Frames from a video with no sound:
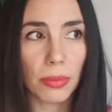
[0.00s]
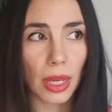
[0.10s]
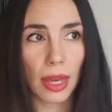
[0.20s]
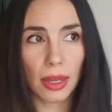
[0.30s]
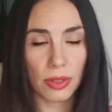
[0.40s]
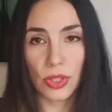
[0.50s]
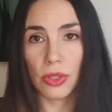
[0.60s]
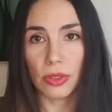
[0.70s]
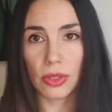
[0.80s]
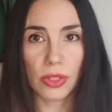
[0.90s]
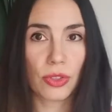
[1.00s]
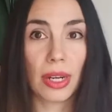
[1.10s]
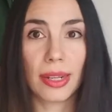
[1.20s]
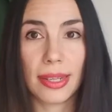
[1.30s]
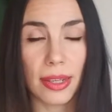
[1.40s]
to try
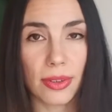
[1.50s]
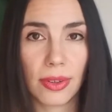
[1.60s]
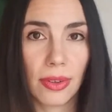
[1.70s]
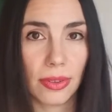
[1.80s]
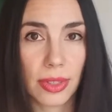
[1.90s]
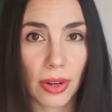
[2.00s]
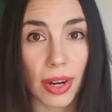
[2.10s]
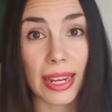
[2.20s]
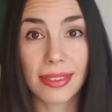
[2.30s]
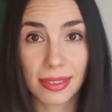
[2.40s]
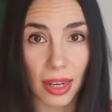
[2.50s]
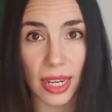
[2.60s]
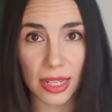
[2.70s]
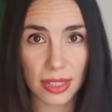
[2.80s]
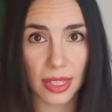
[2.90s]
to heal their
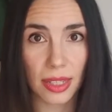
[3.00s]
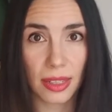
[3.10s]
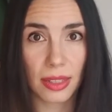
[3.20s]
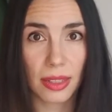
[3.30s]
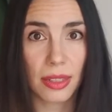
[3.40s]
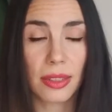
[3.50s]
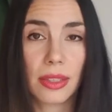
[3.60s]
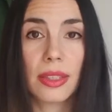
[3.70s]
anxiety and